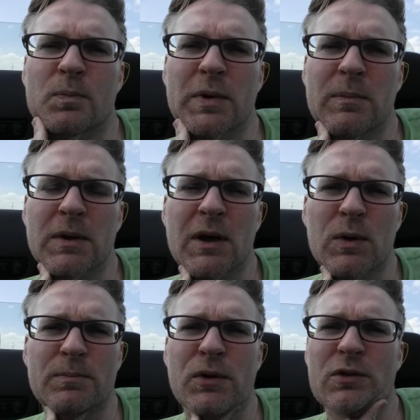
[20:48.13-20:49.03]
people and
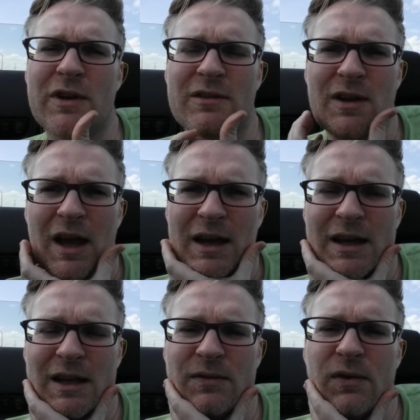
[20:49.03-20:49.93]
what projects
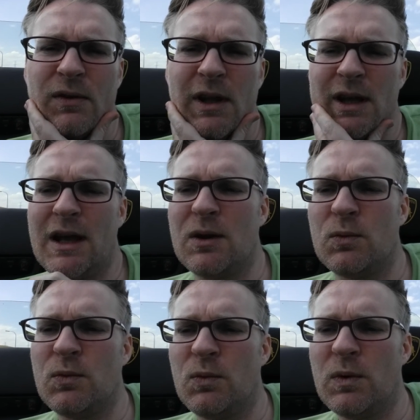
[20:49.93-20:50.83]
get funding
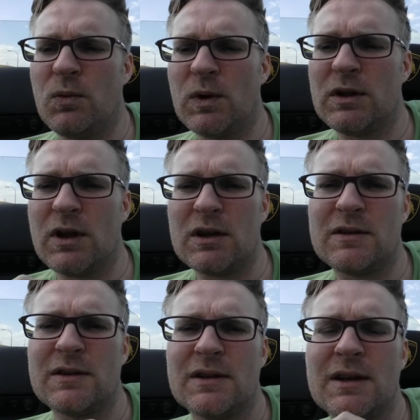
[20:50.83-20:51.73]
and what
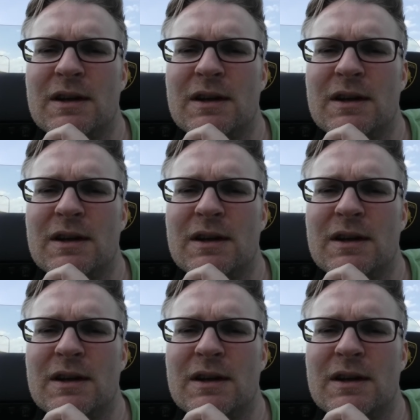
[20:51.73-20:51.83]
not.